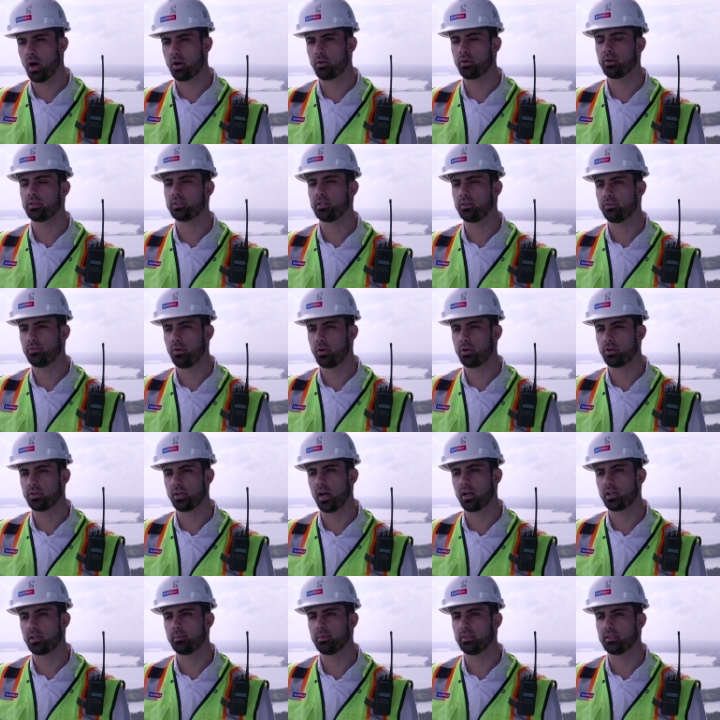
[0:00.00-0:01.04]
progress and photo
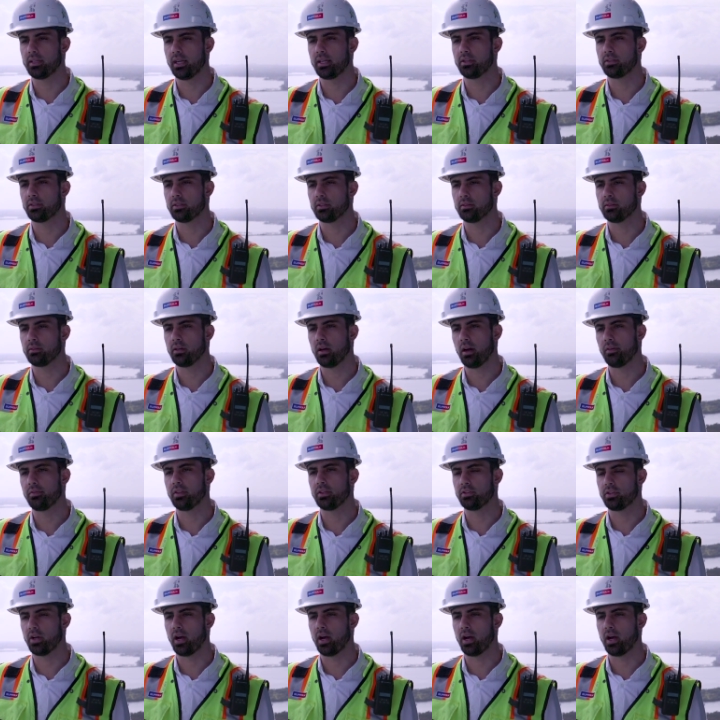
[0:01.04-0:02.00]
documentation of the